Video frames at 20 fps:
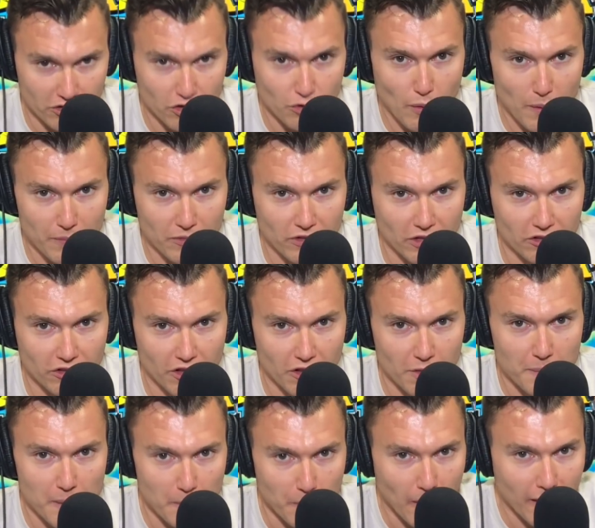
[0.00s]
He represents other
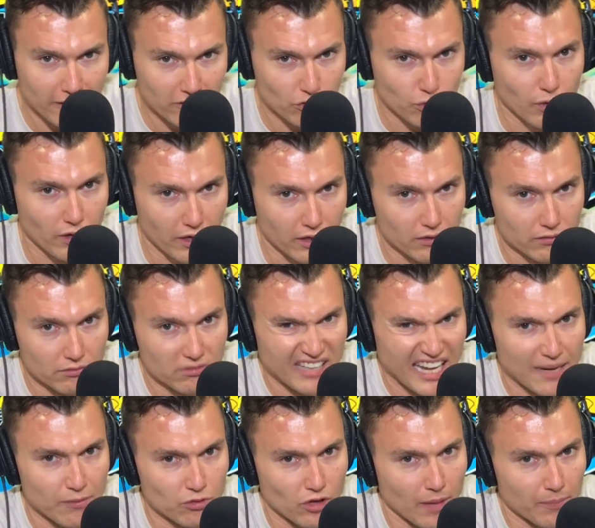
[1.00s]
people. I just want to
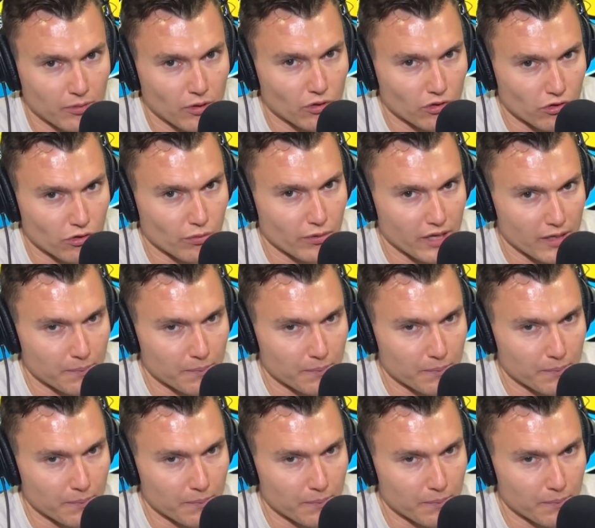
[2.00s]
name drop those three in